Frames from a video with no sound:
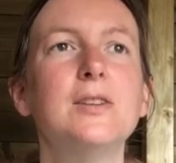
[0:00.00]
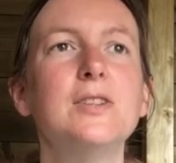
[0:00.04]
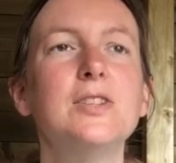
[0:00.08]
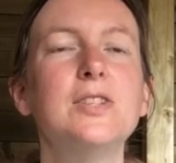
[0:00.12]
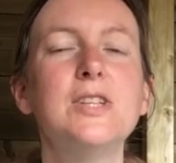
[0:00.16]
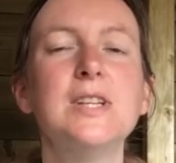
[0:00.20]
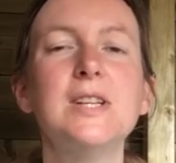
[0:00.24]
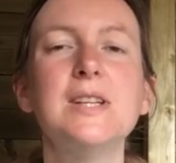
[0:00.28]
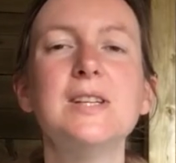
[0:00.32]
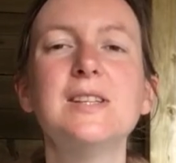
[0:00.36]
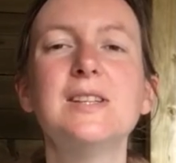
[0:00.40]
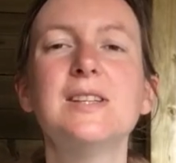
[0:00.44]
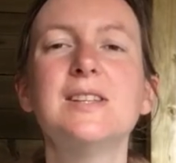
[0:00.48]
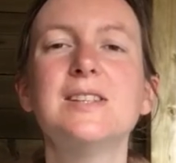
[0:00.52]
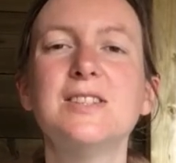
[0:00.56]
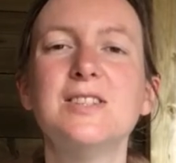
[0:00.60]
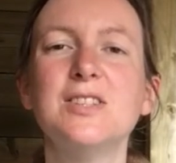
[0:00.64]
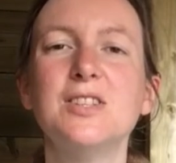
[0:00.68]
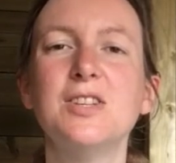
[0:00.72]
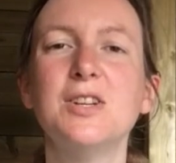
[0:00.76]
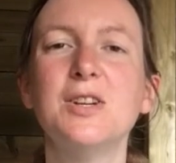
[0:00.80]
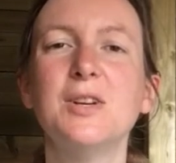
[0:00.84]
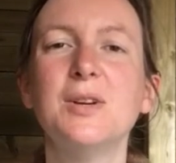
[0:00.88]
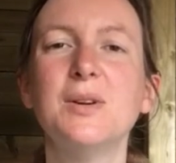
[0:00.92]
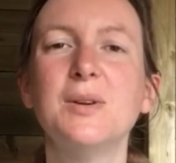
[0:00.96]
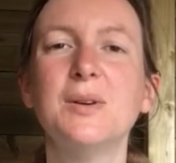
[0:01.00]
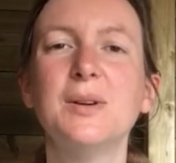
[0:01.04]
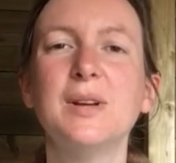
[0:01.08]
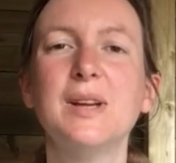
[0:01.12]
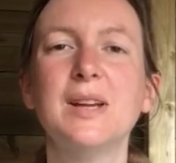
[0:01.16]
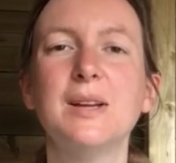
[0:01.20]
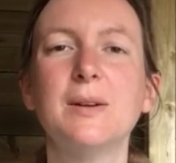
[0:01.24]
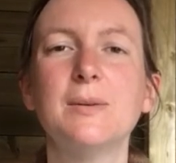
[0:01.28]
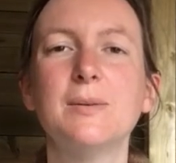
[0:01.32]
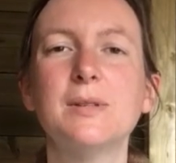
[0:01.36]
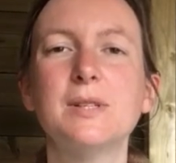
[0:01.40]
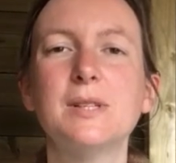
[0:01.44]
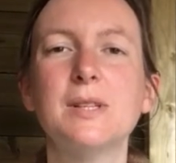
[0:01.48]
Jesus knew
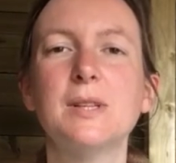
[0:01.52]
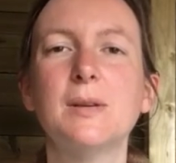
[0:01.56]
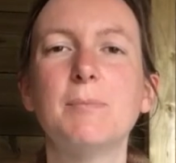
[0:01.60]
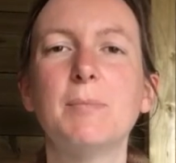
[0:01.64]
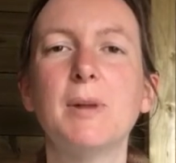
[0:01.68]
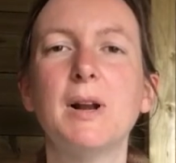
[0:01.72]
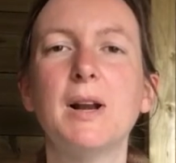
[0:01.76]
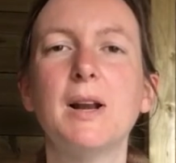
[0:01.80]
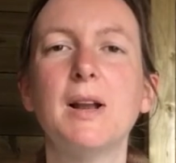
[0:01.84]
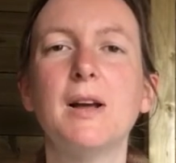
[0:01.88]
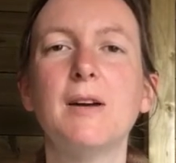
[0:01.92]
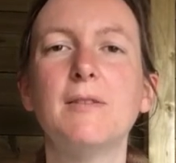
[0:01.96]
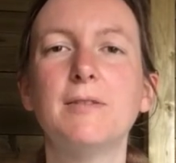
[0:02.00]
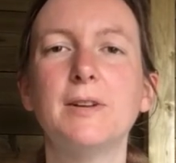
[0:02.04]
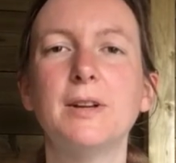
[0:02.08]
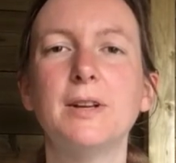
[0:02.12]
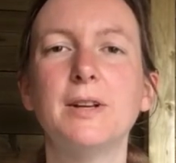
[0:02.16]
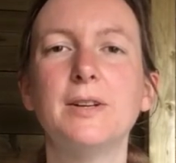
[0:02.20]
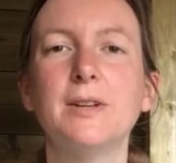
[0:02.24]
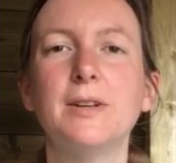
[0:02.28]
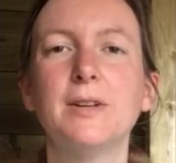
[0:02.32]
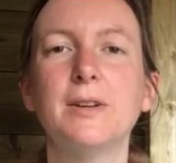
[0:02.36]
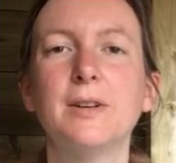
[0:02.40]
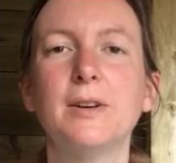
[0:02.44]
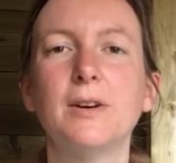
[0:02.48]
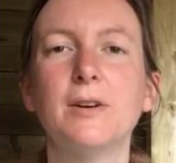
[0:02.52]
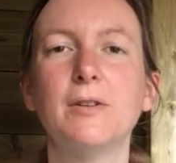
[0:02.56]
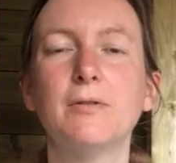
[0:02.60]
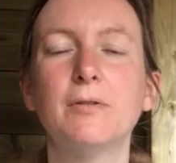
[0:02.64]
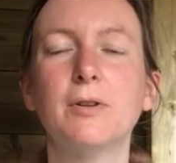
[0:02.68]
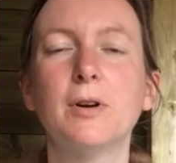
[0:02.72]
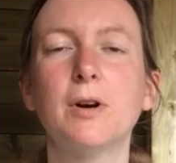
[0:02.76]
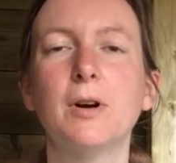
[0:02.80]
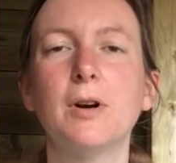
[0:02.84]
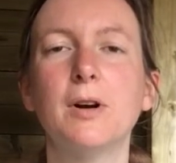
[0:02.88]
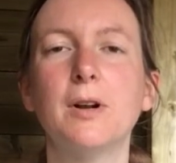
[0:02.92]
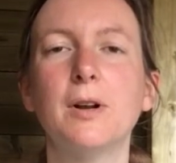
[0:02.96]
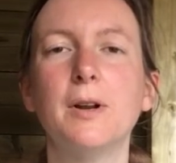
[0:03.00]
he was the beloved of
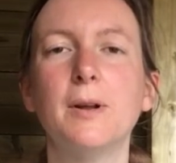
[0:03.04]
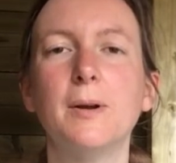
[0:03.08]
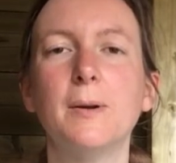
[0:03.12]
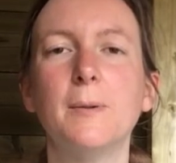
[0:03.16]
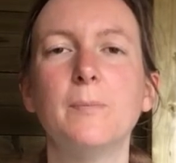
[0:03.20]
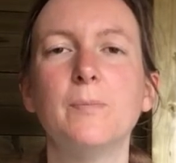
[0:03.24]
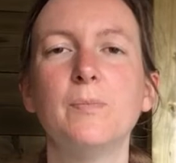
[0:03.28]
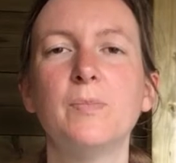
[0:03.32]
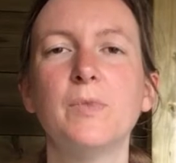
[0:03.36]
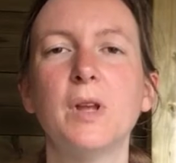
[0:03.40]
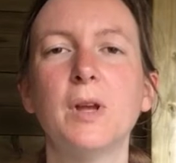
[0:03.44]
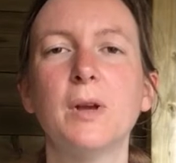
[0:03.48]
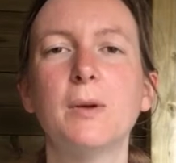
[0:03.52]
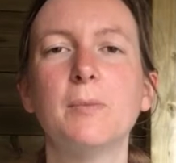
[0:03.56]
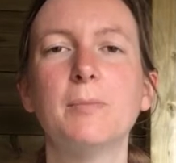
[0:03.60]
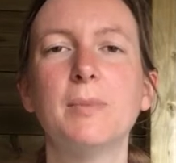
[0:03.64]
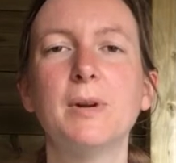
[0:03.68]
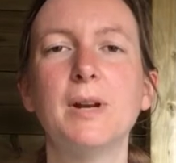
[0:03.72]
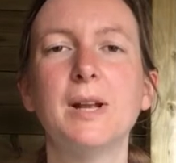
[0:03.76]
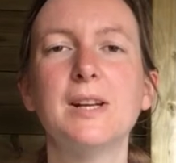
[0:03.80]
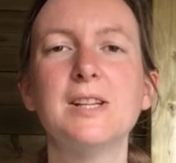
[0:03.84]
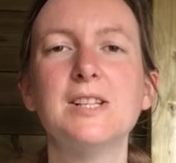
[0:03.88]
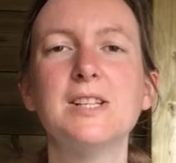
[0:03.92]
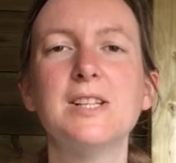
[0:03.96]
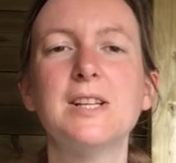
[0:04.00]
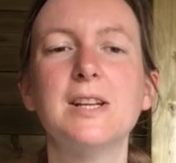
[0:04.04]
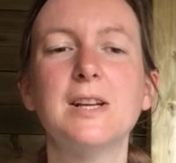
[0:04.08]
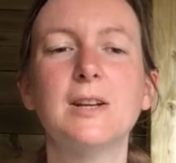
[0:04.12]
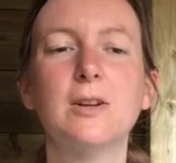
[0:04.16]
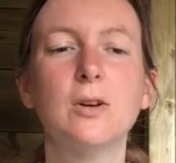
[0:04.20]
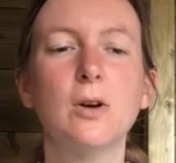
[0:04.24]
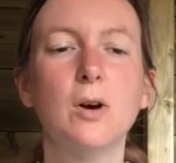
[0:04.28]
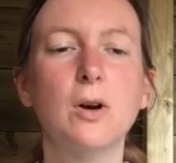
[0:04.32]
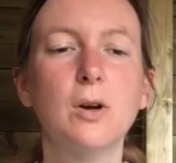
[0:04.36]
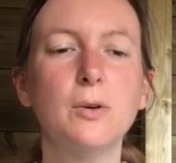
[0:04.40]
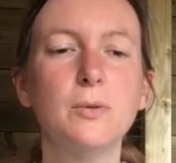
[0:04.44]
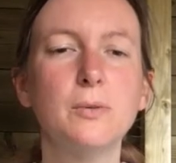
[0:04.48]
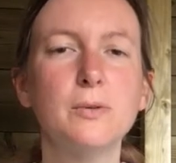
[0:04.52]
God, but actually
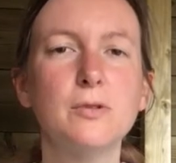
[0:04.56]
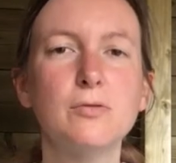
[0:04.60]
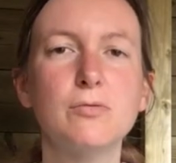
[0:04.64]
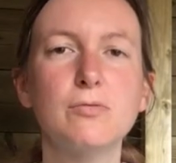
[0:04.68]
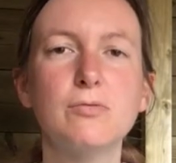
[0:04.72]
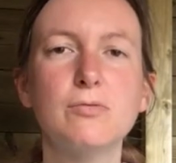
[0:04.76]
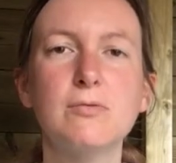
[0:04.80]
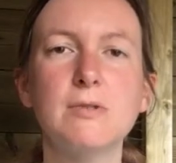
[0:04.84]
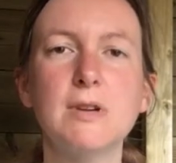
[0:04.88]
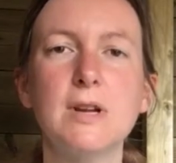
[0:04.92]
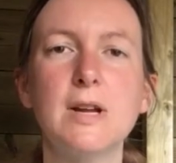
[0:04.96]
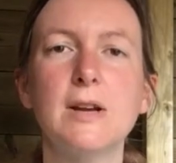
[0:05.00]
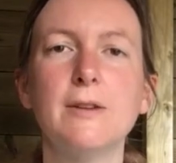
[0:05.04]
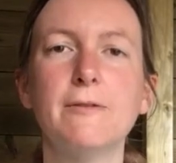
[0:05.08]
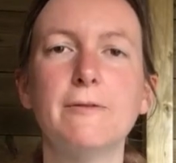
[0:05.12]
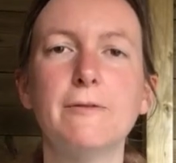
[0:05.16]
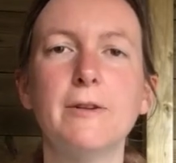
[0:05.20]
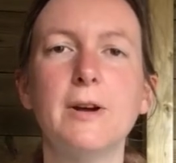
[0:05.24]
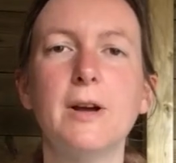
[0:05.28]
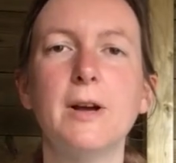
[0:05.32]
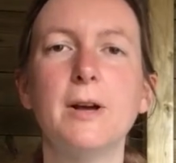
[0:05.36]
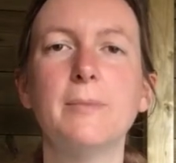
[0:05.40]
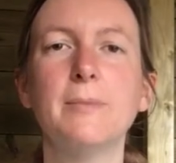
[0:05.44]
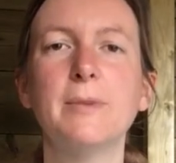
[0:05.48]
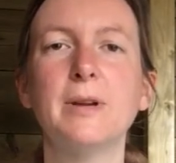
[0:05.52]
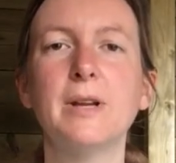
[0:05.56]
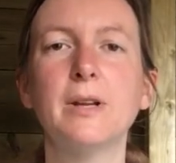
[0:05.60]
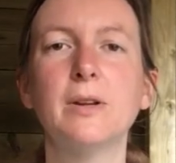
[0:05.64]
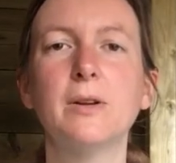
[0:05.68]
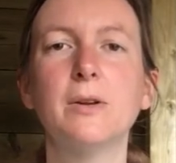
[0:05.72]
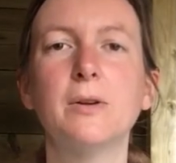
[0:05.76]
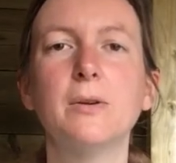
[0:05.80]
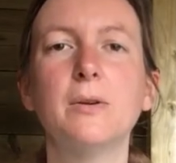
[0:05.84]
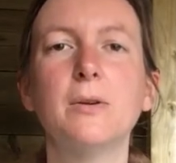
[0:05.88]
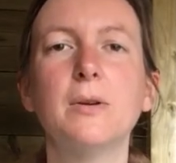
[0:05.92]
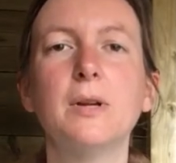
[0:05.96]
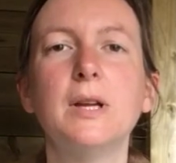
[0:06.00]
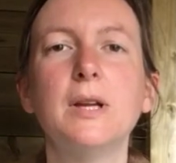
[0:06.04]
God was reaffirming
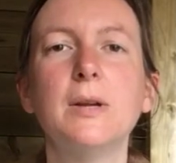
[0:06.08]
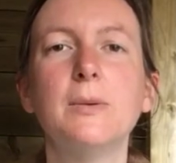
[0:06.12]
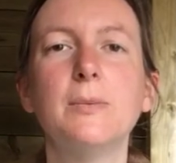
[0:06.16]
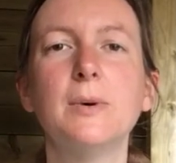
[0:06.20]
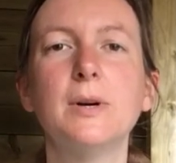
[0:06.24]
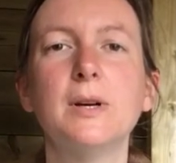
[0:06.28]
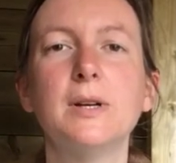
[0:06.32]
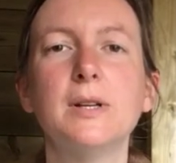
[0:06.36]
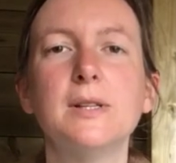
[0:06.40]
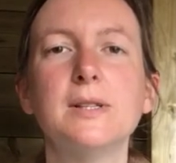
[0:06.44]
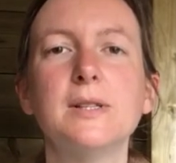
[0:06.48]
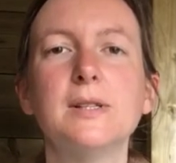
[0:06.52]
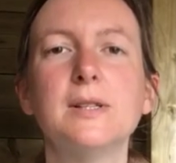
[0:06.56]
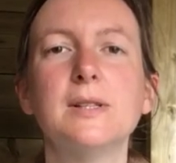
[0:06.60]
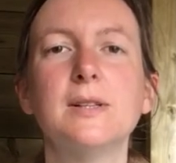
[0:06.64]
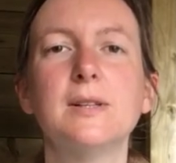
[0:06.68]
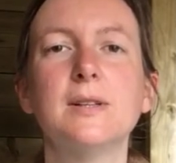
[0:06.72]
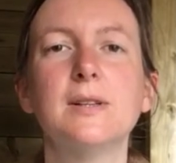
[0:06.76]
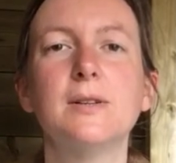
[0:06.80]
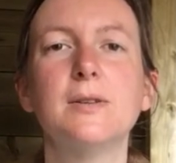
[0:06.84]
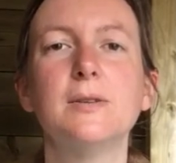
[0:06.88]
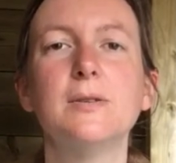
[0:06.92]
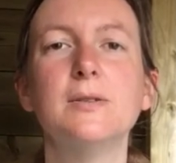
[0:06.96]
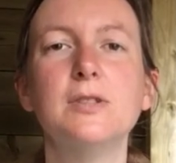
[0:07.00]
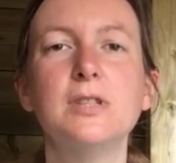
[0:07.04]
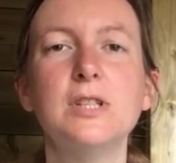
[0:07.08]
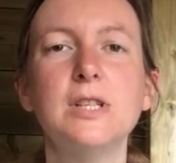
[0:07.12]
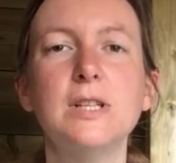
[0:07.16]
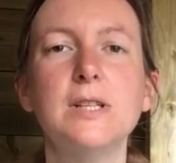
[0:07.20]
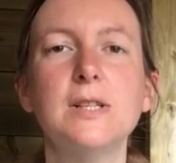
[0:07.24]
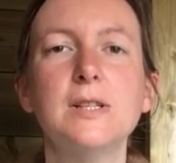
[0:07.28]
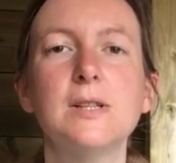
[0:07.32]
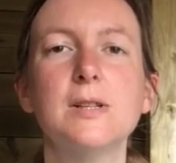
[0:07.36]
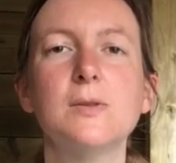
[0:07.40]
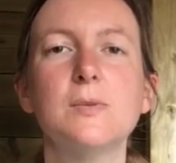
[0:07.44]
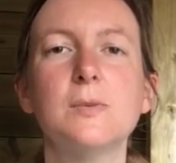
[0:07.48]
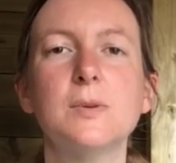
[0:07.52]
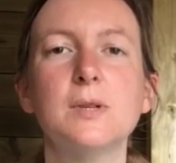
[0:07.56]
who he was, who
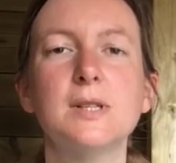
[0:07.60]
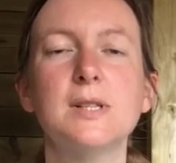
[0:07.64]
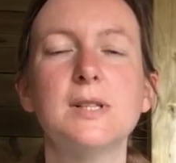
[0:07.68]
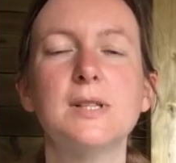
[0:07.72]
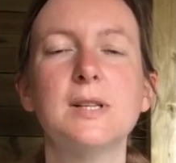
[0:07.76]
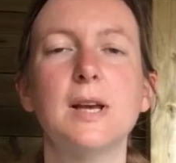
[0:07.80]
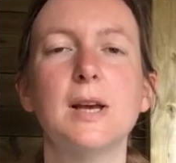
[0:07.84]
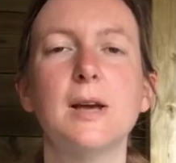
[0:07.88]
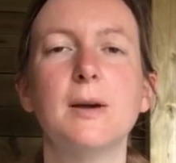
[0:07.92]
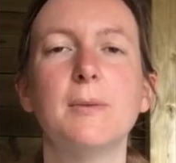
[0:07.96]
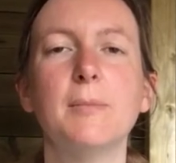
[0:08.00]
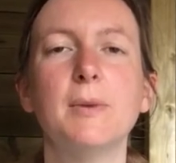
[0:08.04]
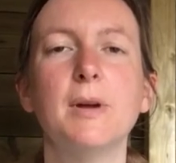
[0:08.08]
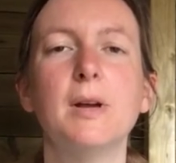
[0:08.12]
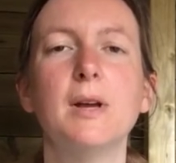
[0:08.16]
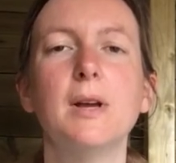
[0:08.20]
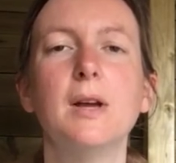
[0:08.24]
Jesus was to him.